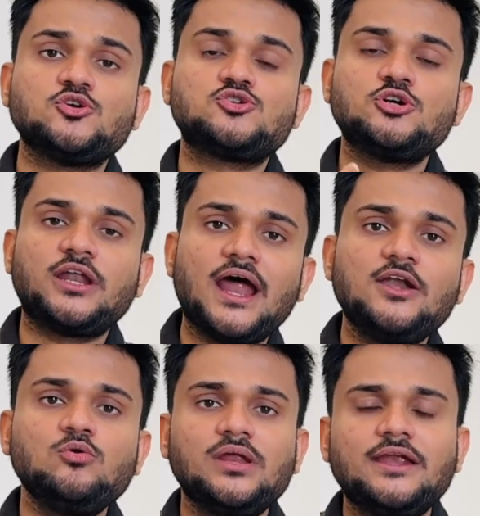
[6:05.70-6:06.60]
You should try
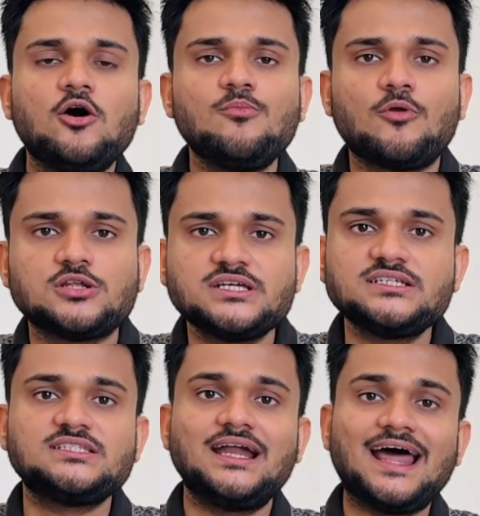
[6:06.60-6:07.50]
to lay down
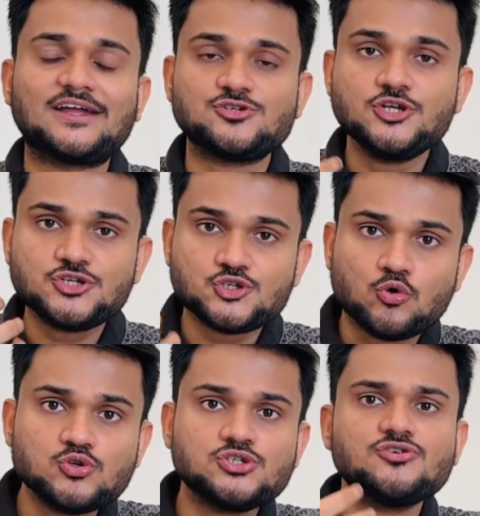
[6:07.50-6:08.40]
projects that actually
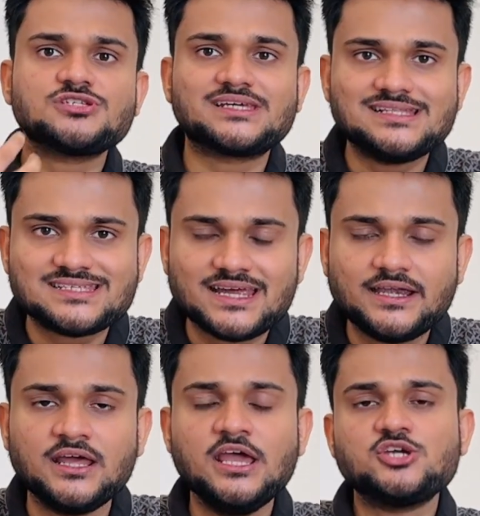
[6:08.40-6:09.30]
shows your skill
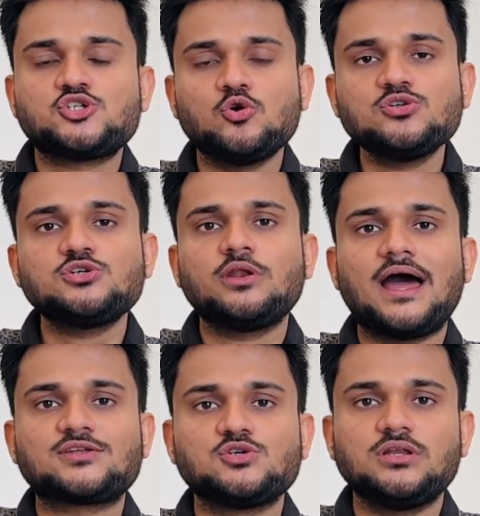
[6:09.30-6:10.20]
set, shows your
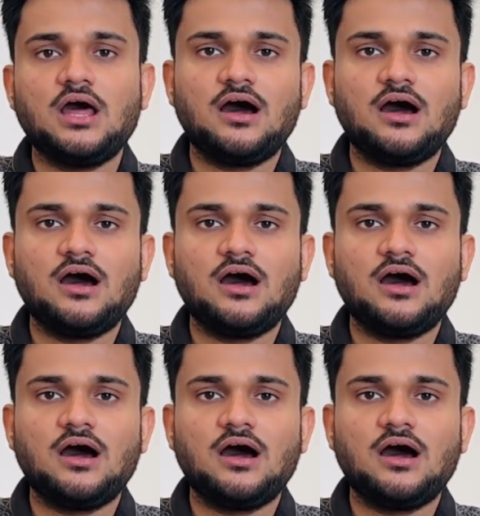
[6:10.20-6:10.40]
actual,